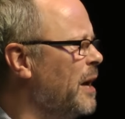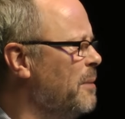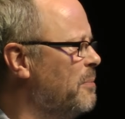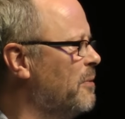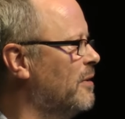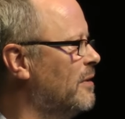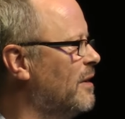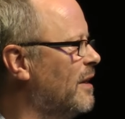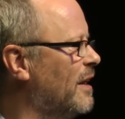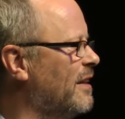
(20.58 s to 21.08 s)

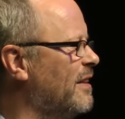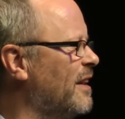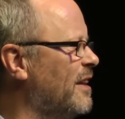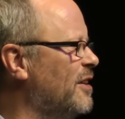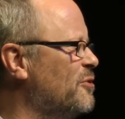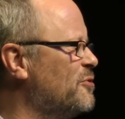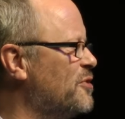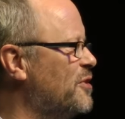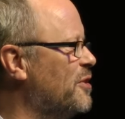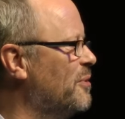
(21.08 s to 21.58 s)
paper, like they
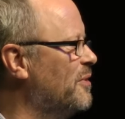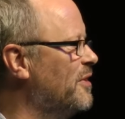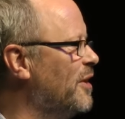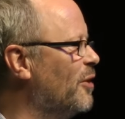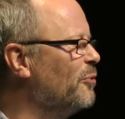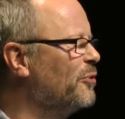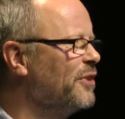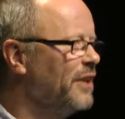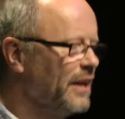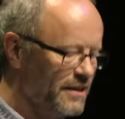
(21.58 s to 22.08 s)
used to do in the
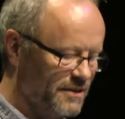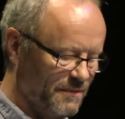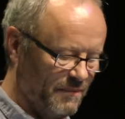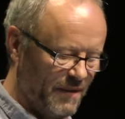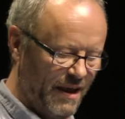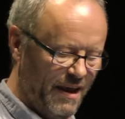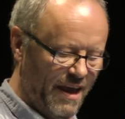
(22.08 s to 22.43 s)
olden days.